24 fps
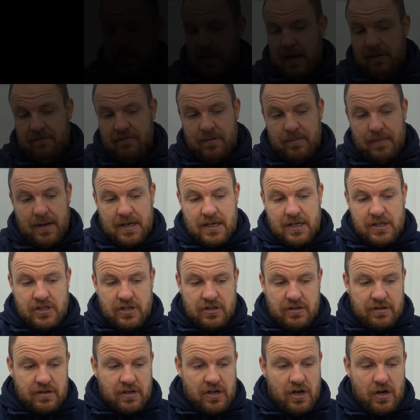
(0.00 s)
Every
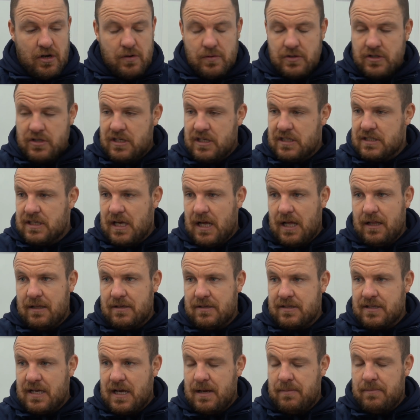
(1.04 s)
manager and coach is exactly
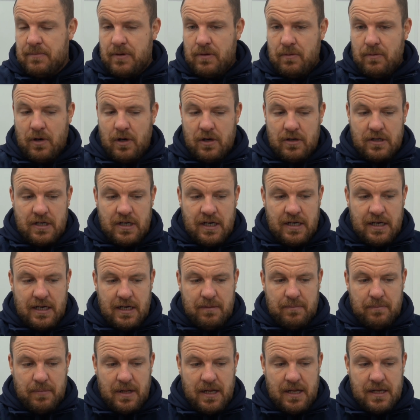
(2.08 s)
the same. You
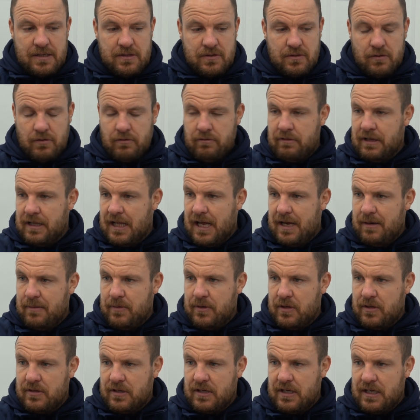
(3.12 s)
need players who are
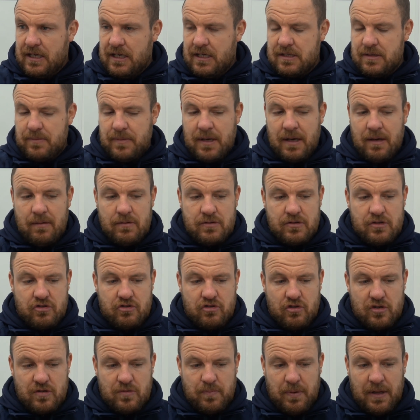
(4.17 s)
reliable. You need to be able to
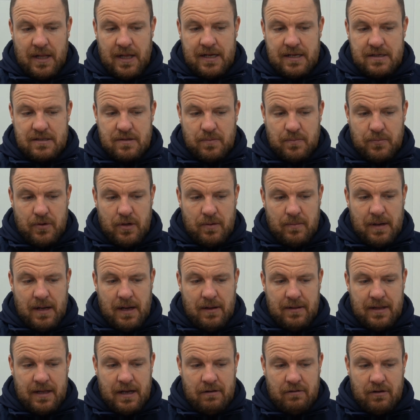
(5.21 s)
trust players to put them
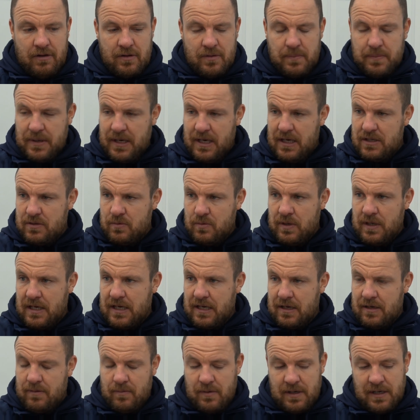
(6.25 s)
out there on the pitch
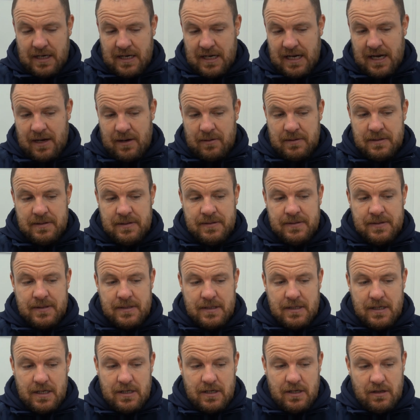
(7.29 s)
week in and week out.
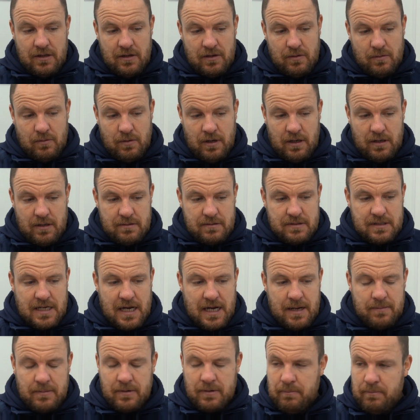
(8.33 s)
And you look what
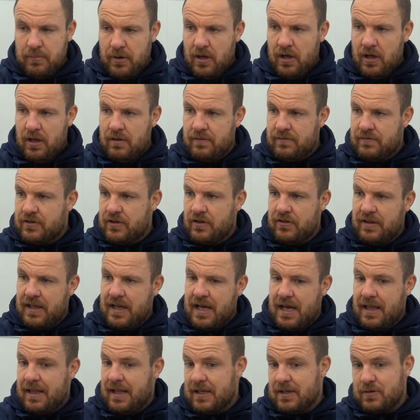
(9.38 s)
Simon and Paul have done
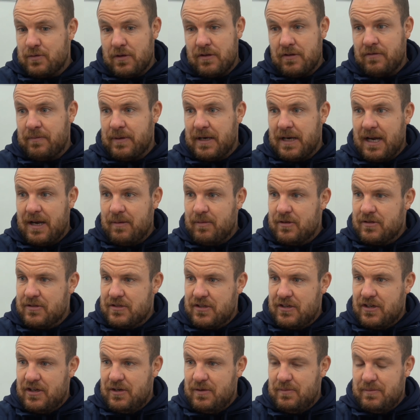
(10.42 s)
there. That's what they've been able
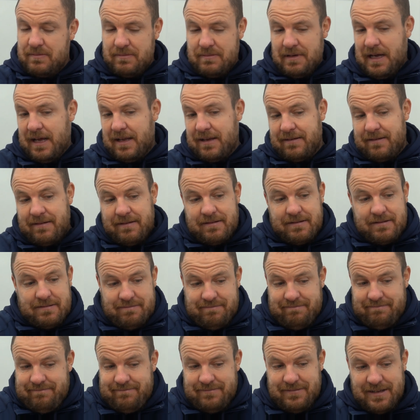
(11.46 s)
to do, and
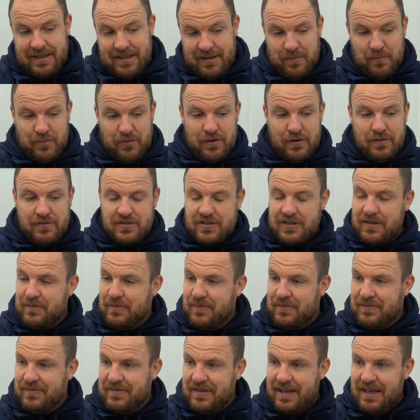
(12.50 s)
the proof's
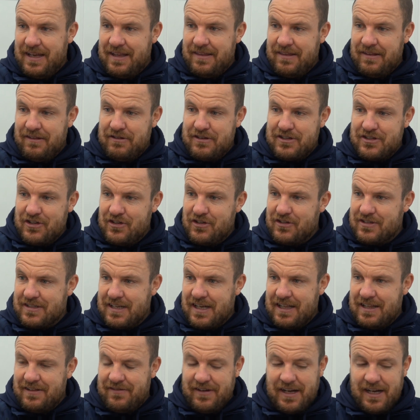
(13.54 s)
in the results
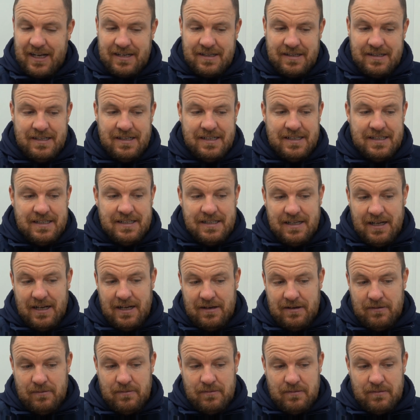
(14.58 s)
that they've had.
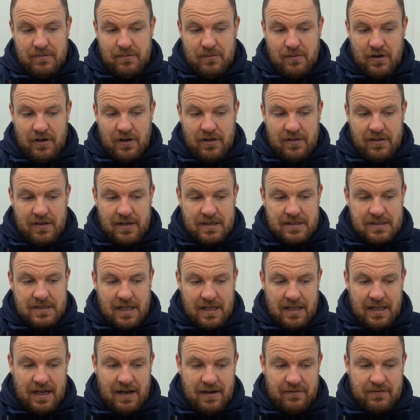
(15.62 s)
And one of the things
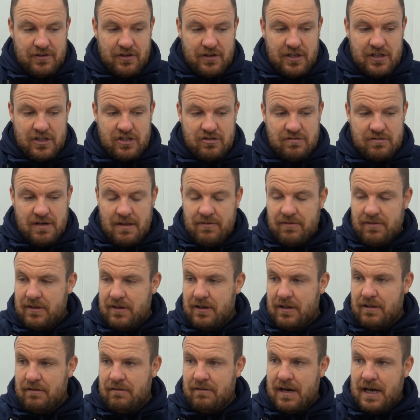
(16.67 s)
that they have done is
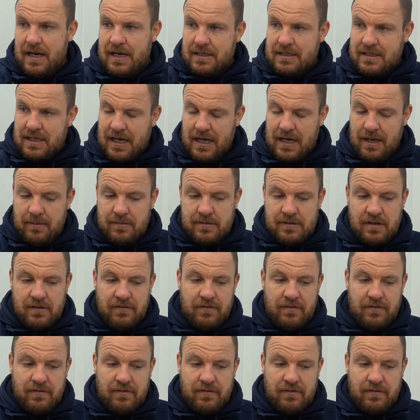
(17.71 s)
strengthen at the right times.